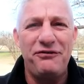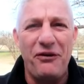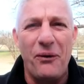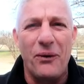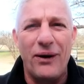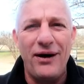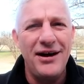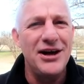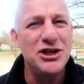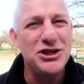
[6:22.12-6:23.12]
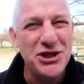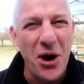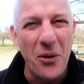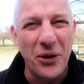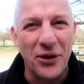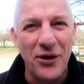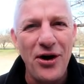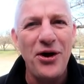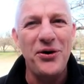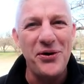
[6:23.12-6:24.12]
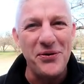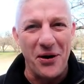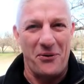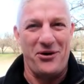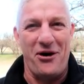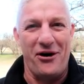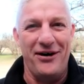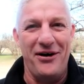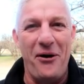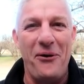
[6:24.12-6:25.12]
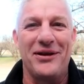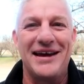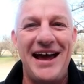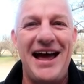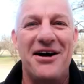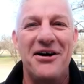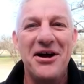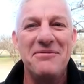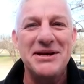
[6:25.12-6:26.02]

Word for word: four, joker, uno card. Holy cow.